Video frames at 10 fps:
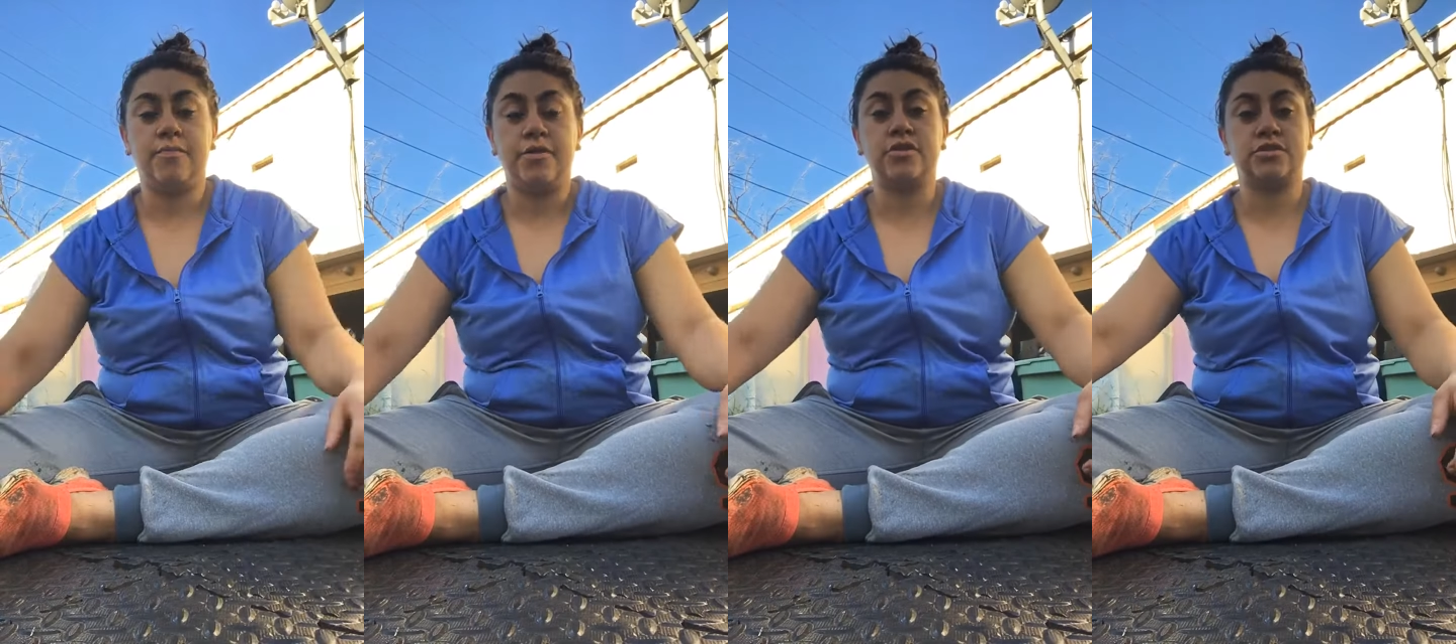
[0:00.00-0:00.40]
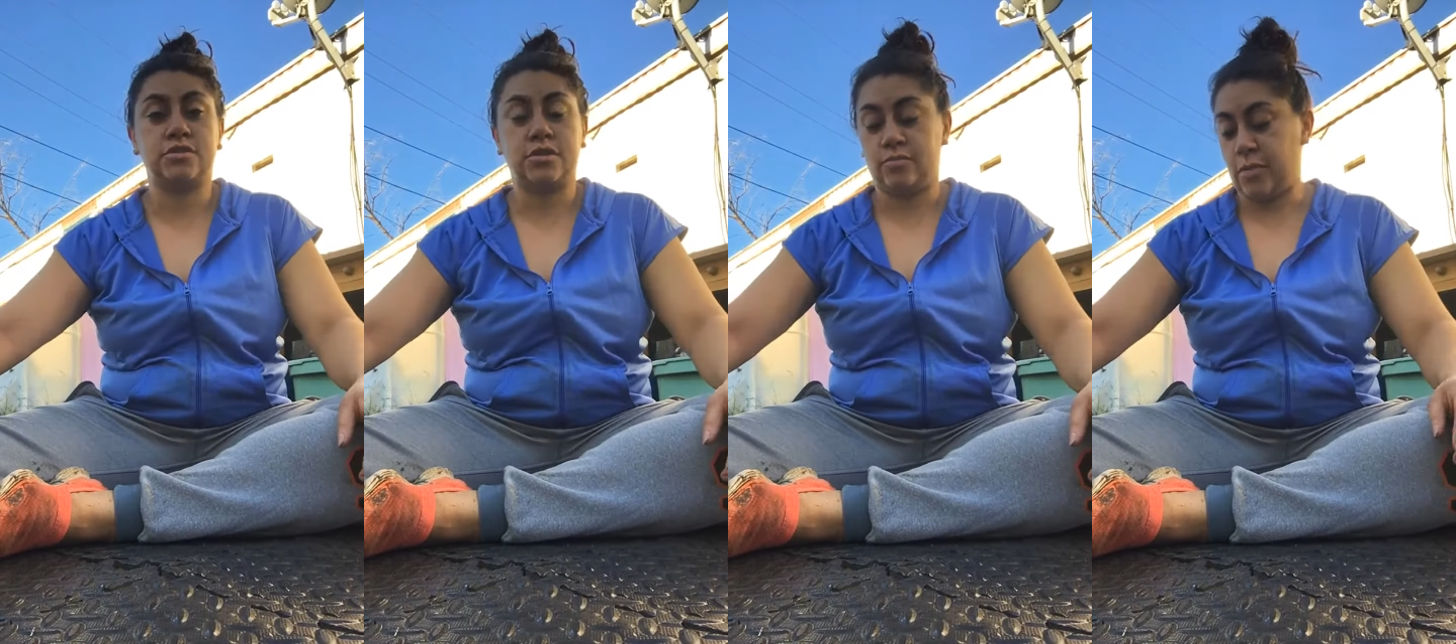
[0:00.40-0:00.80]
but
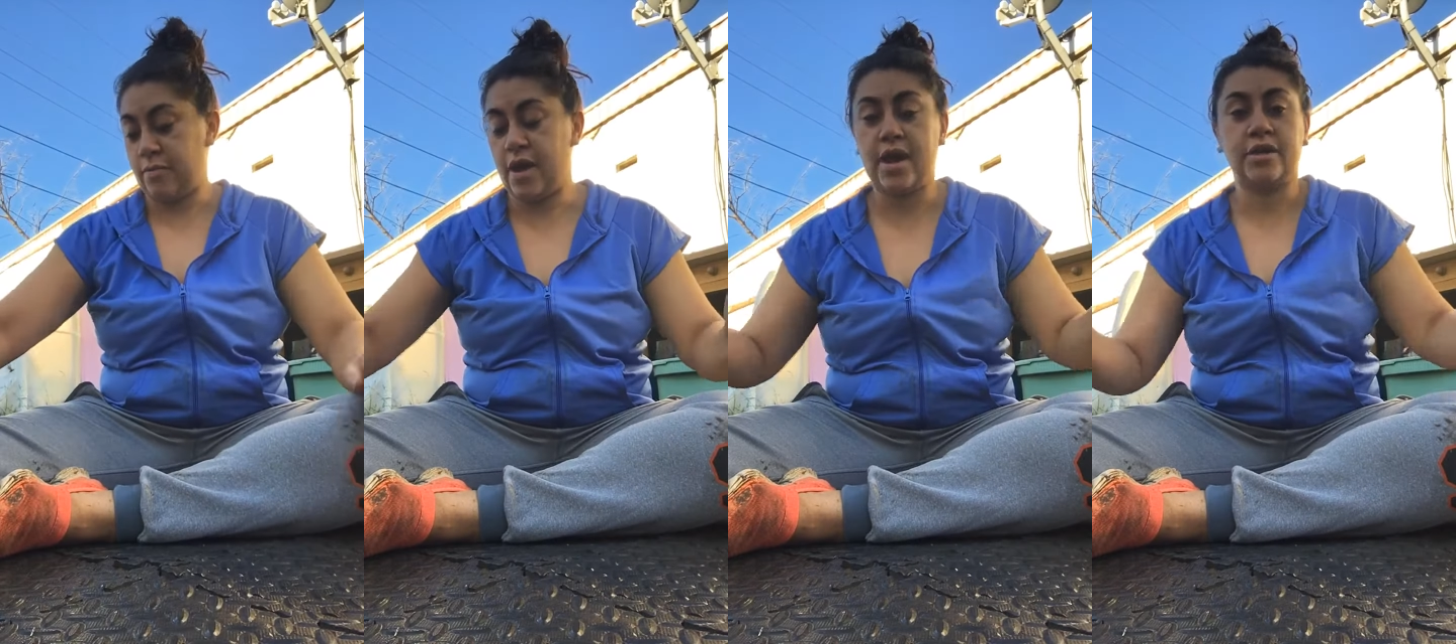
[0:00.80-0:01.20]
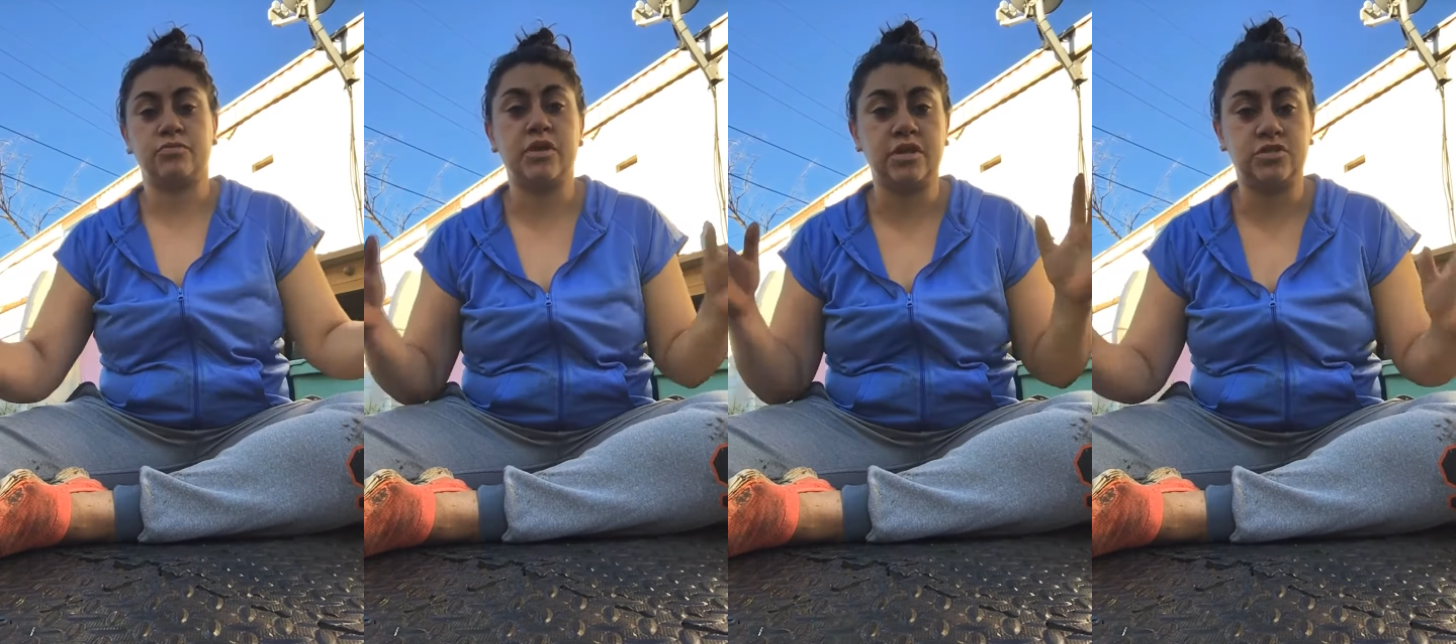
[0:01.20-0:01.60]
it's, my mat has
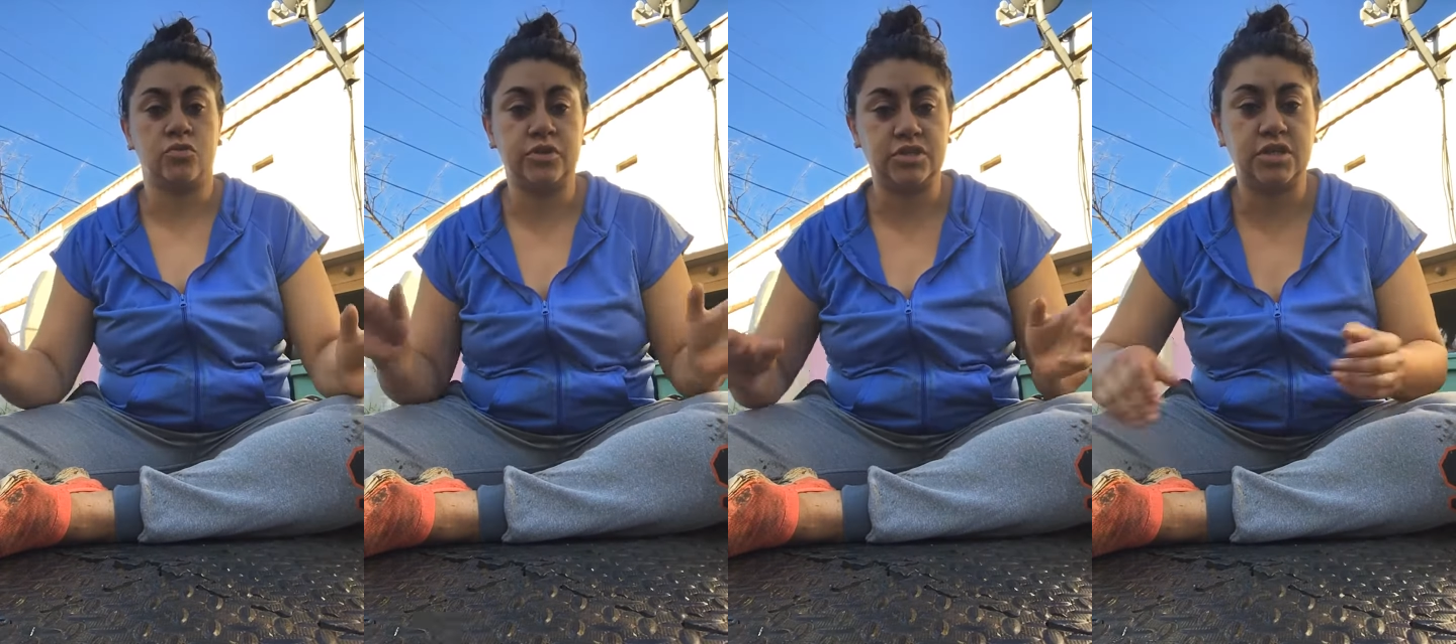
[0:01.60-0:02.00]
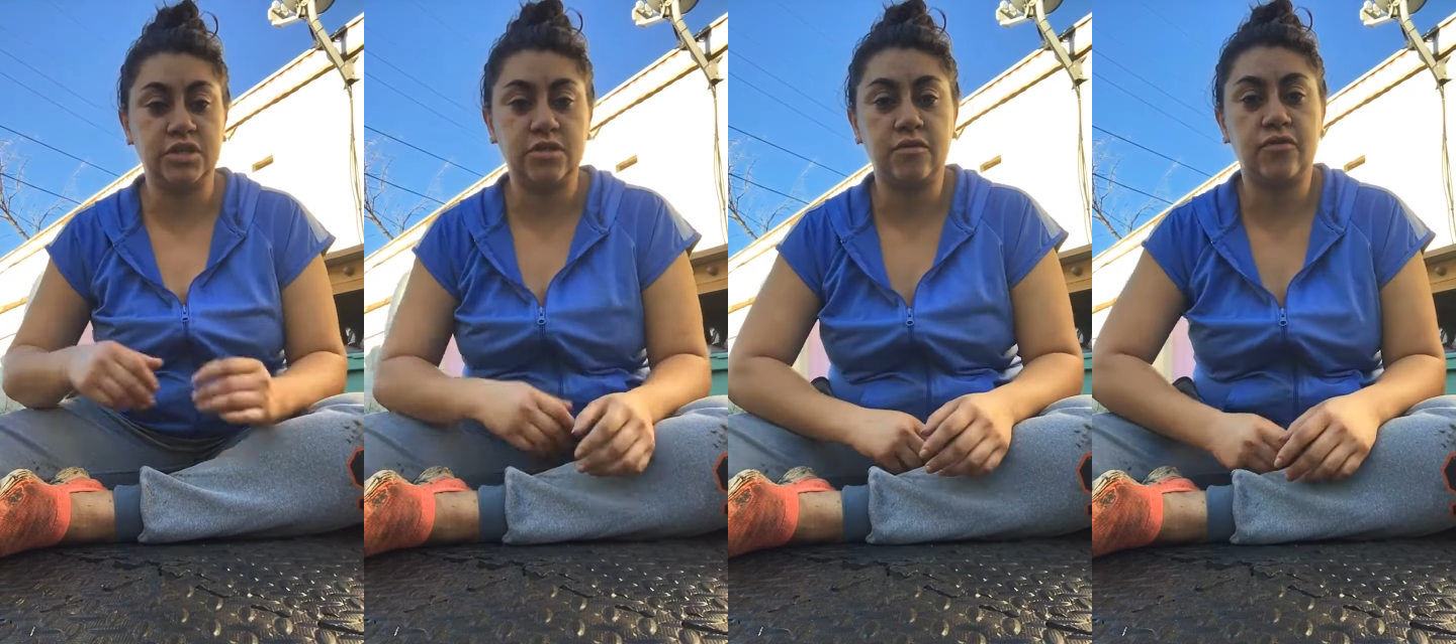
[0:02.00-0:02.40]
made it so much
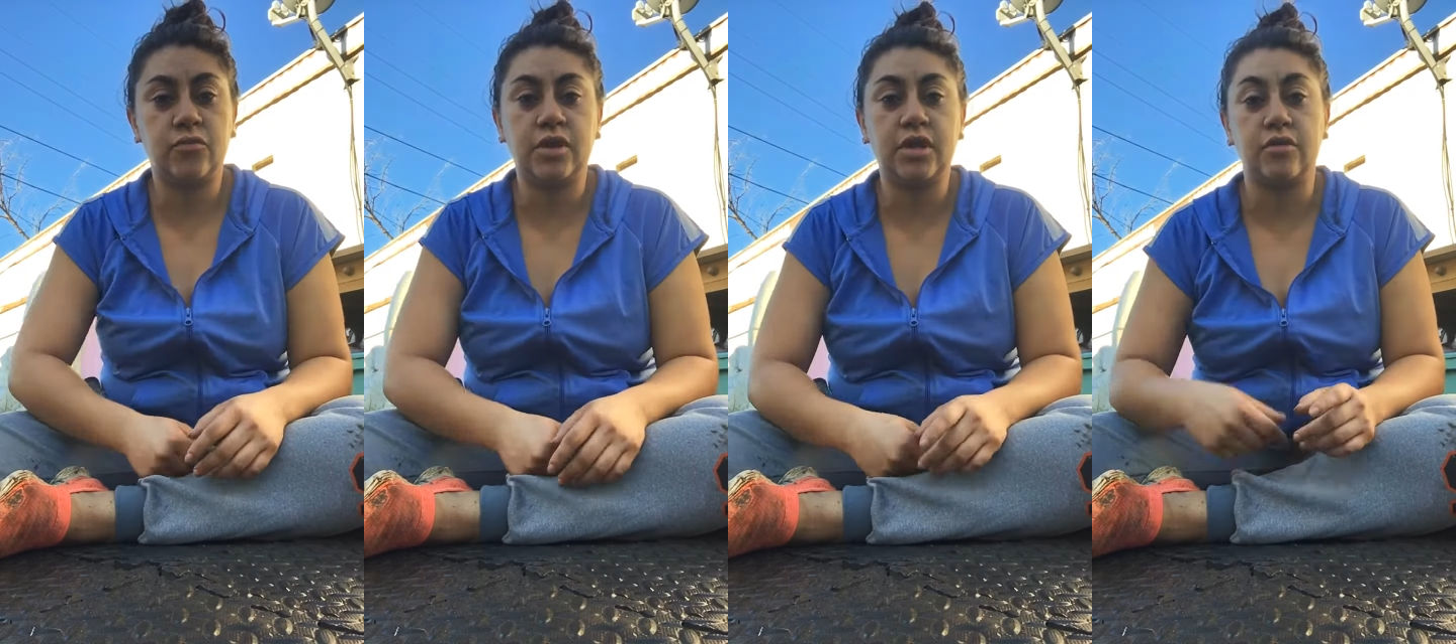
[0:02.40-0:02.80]
easier for me.